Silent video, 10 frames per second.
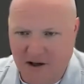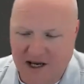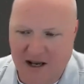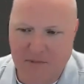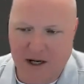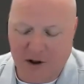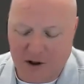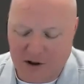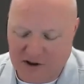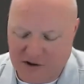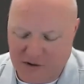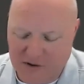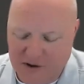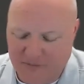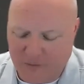10 megahertz and so on
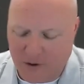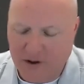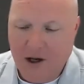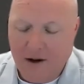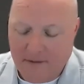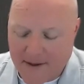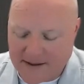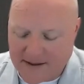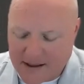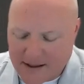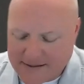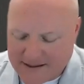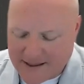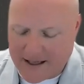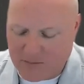and so forth. That's
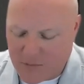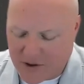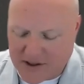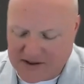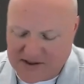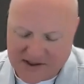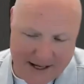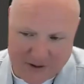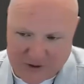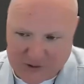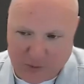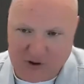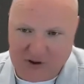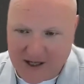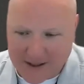10 million cycles per
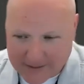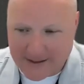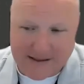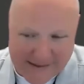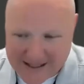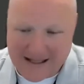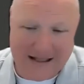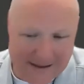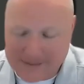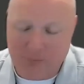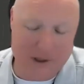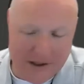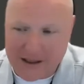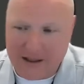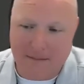second. That's 10
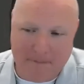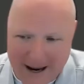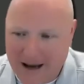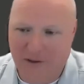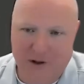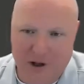million math